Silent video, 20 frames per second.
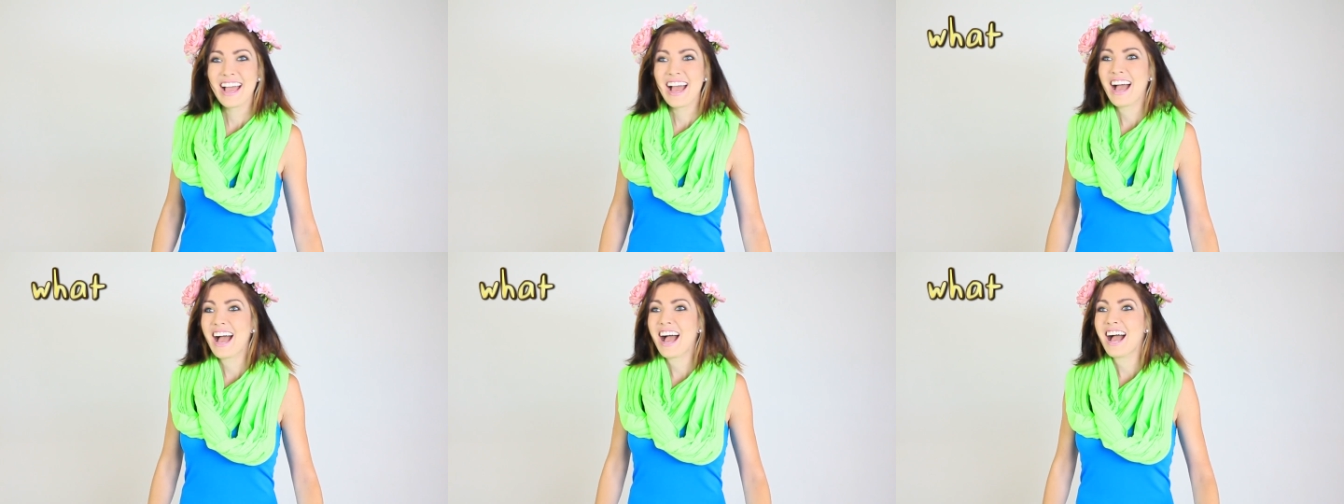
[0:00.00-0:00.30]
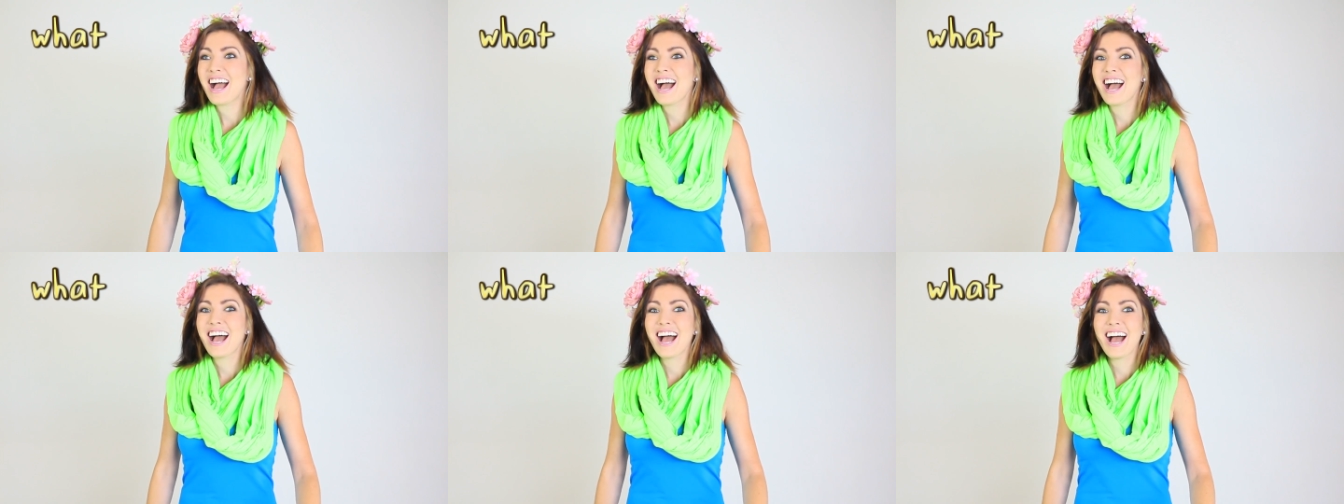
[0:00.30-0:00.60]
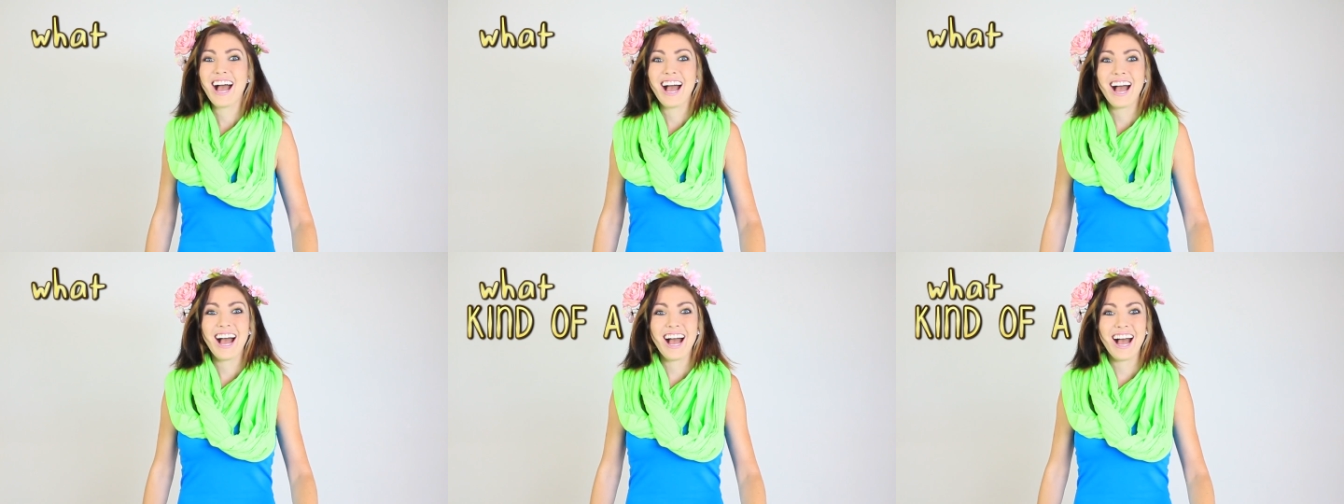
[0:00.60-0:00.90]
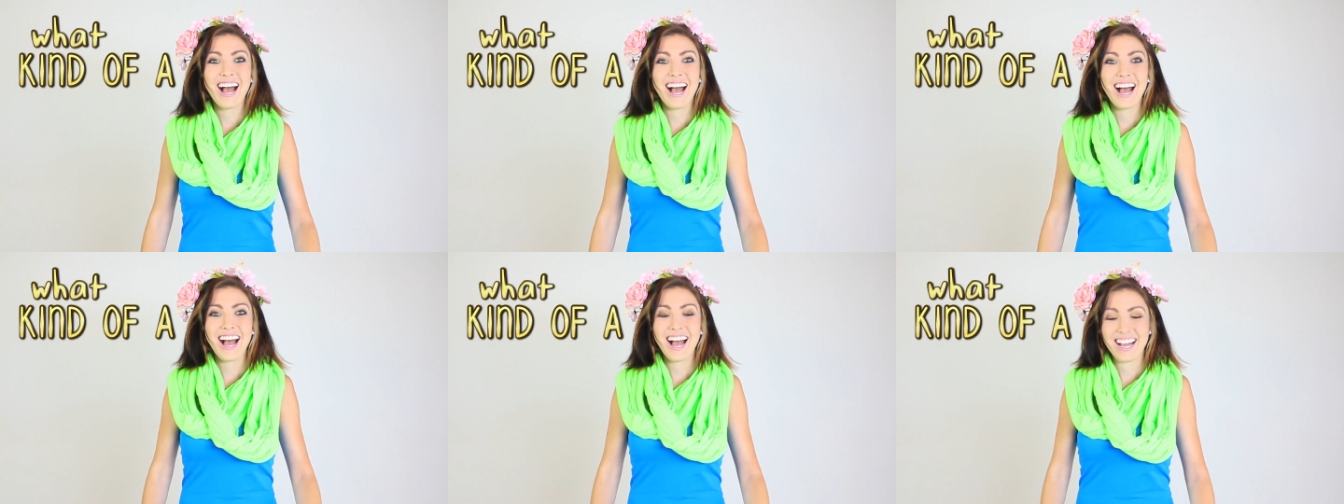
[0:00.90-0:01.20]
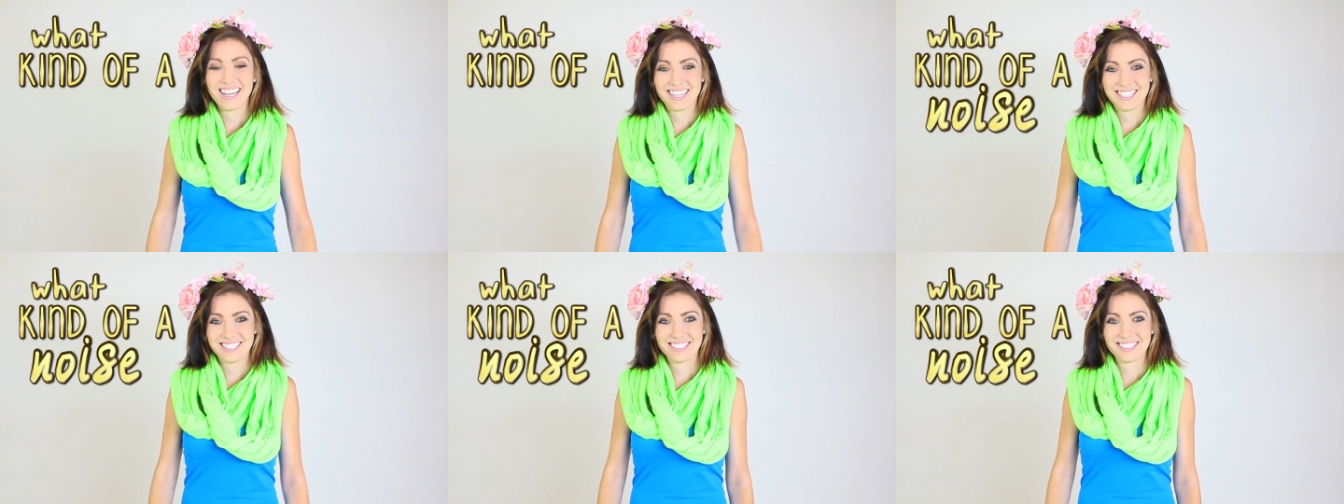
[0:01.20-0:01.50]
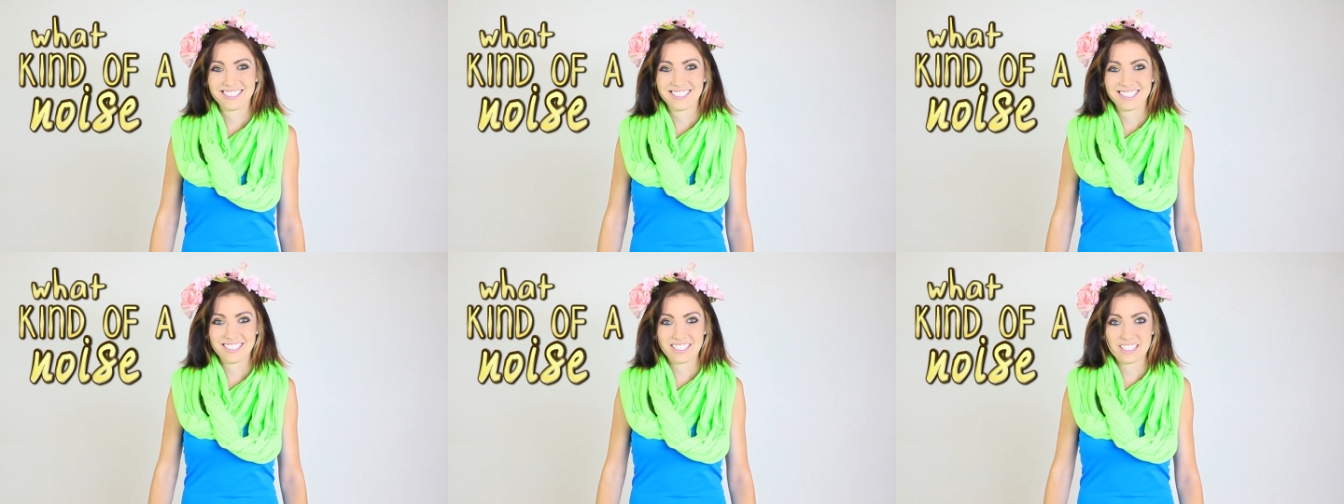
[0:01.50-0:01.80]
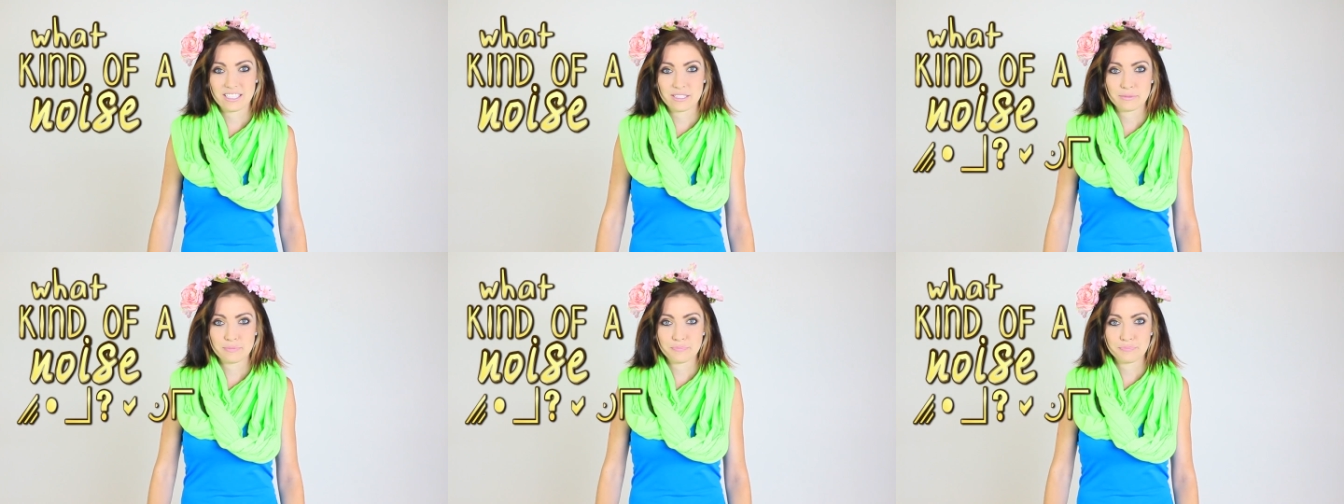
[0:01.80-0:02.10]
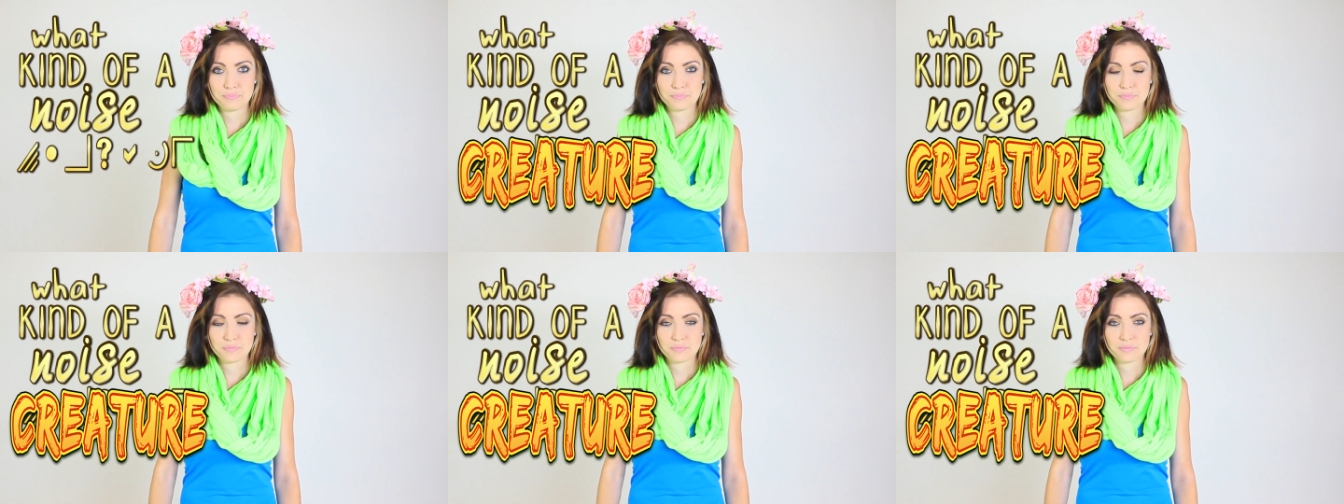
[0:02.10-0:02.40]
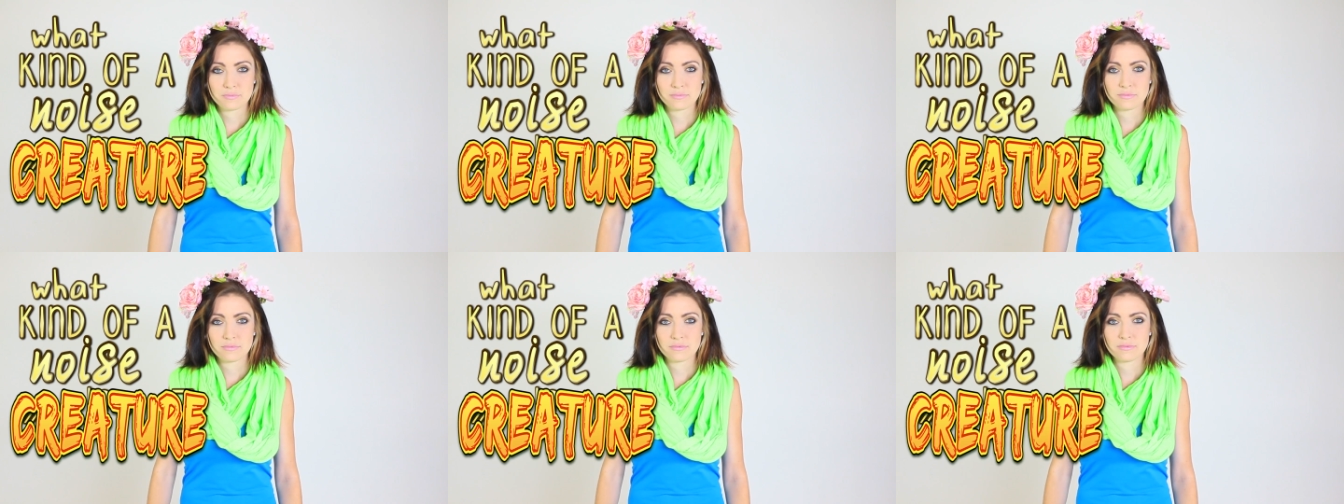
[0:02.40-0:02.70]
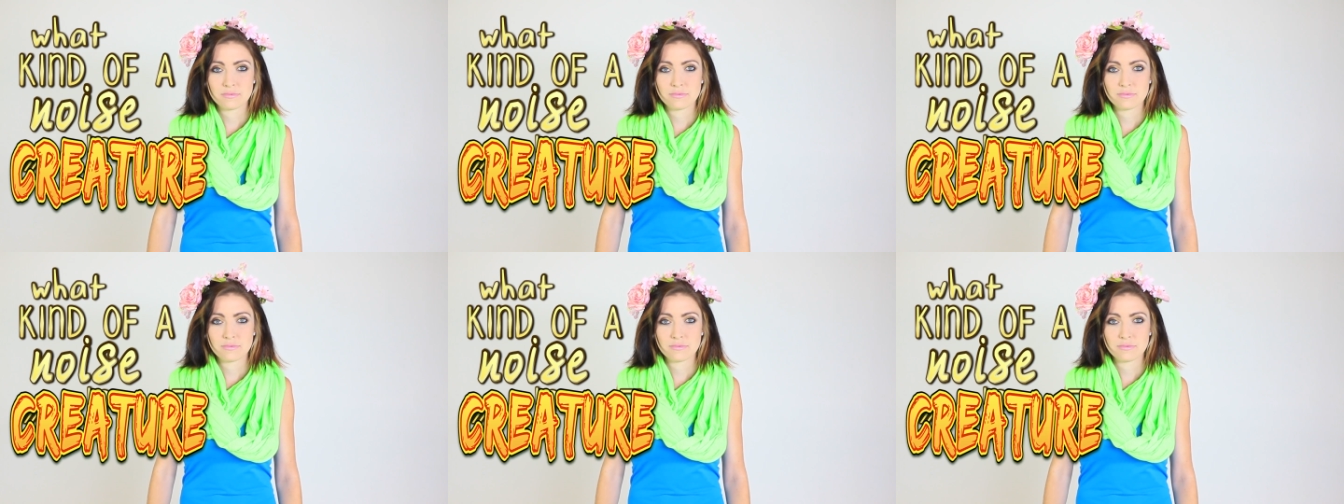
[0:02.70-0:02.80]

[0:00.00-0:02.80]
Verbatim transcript: what kind of a noise is your creature going to make?